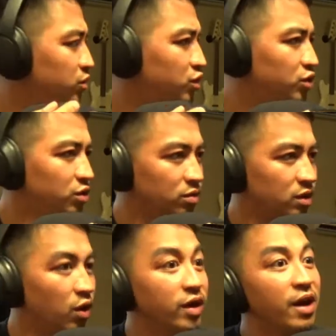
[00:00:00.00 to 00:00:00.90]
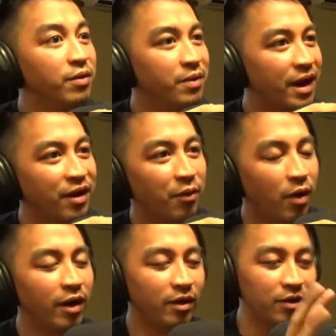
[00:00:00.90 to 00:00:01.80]
Shoot. Oh yeah, we ran out of
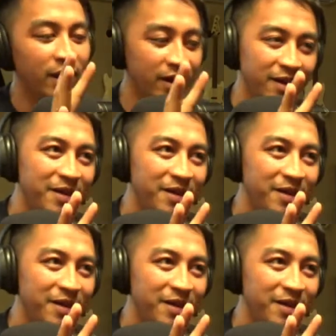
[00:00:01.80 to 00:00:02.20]
water. Okay.